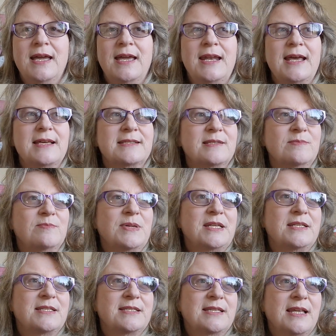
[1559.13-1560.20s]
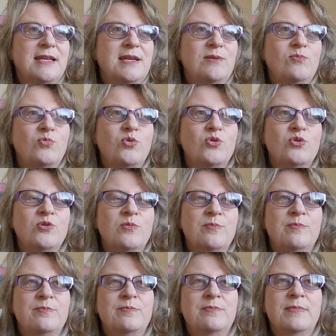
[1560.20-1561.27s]
it hasn't been sunny
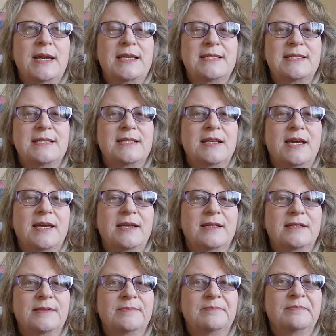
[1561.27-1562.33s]
warm, as in like